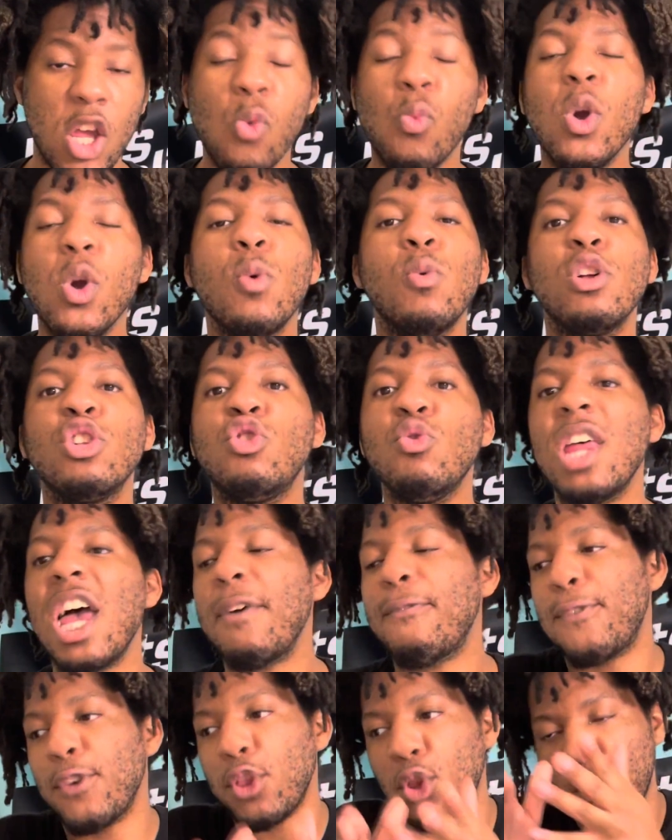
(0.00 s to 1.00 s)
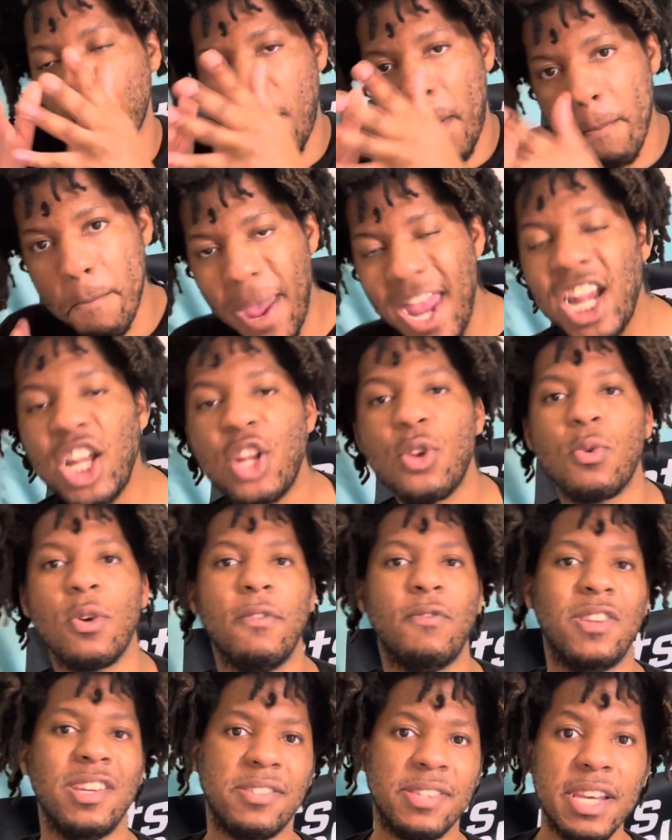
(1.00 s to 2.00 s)
We will do that for the remainder of
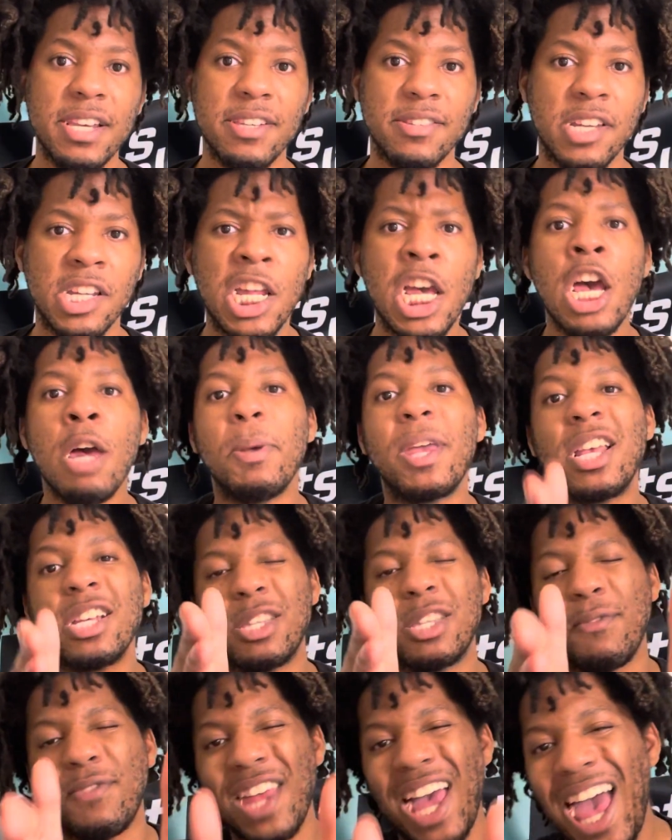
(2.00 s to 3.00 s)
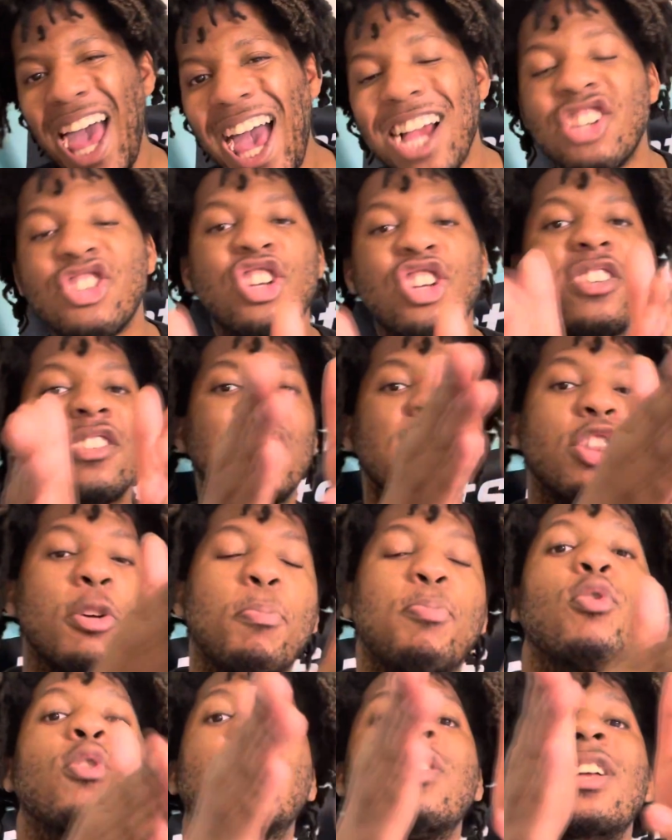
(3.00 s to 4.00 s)
the season because of the actions that the
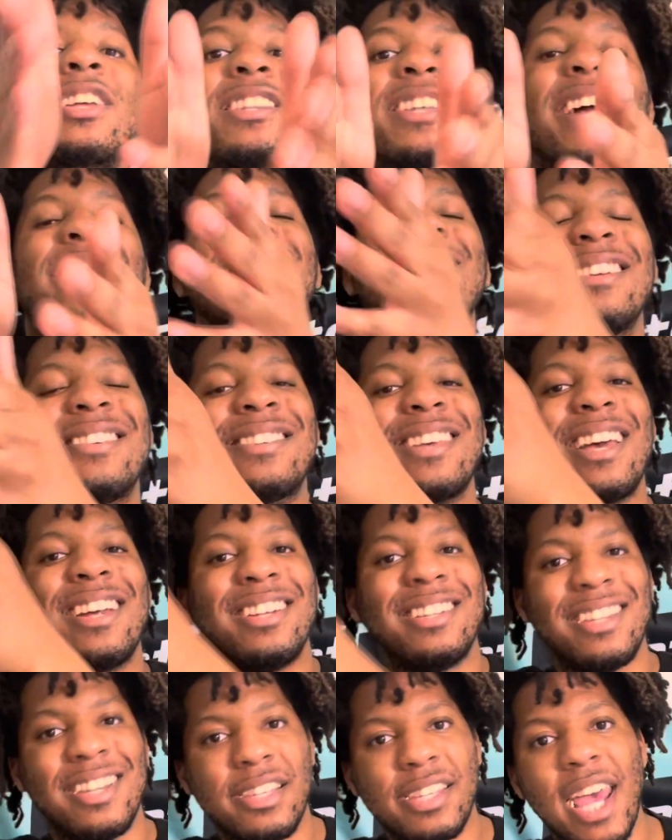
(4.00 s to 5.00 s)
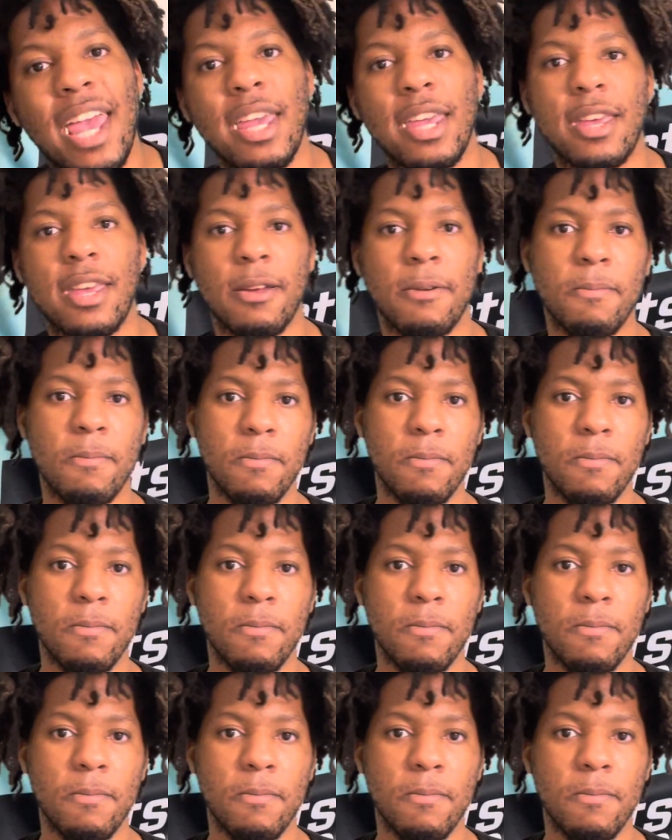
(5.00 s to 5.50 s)
Brooklyn Nets decided to take.